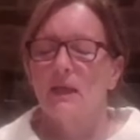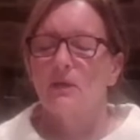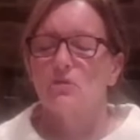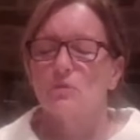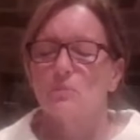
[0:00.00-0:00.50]

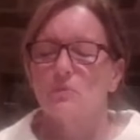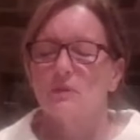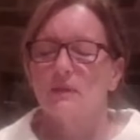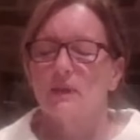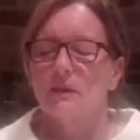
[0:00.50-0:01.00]
As you
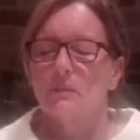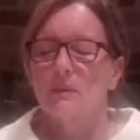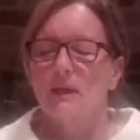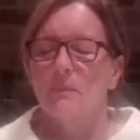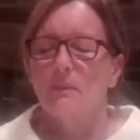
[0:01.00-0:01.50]
breathe out, the
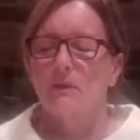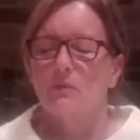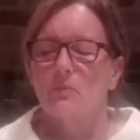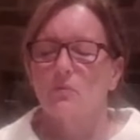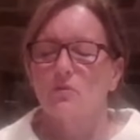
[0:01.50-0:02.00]
belly
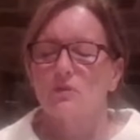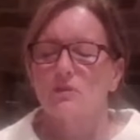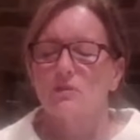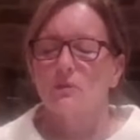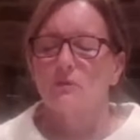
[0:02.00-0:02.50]
button will
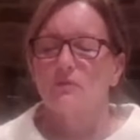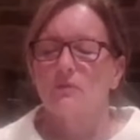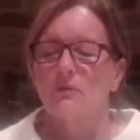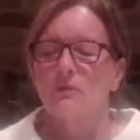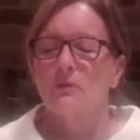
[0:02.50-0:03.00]
just
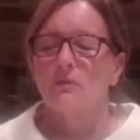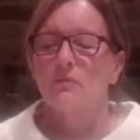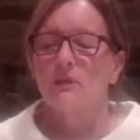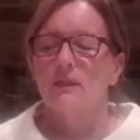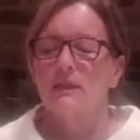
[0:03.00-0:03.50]
soften,
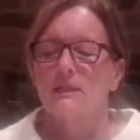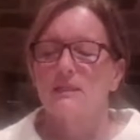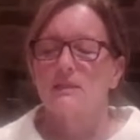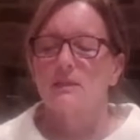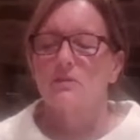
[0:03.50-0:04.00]

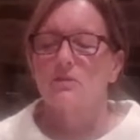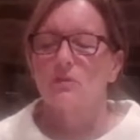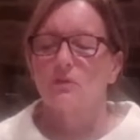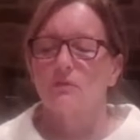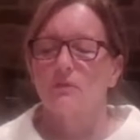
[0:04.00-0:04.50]
release, and
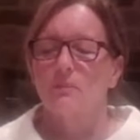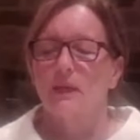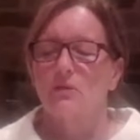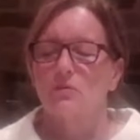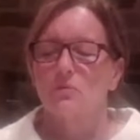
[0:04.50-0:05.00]
soften
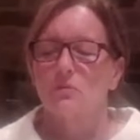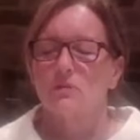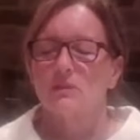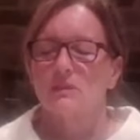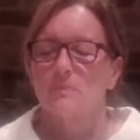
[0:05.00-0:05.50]
back
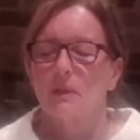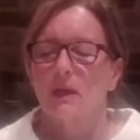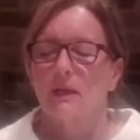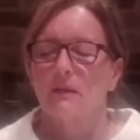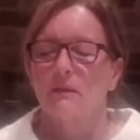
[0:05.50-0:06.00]
towards the
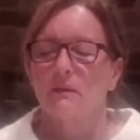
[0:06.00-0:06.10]
spine.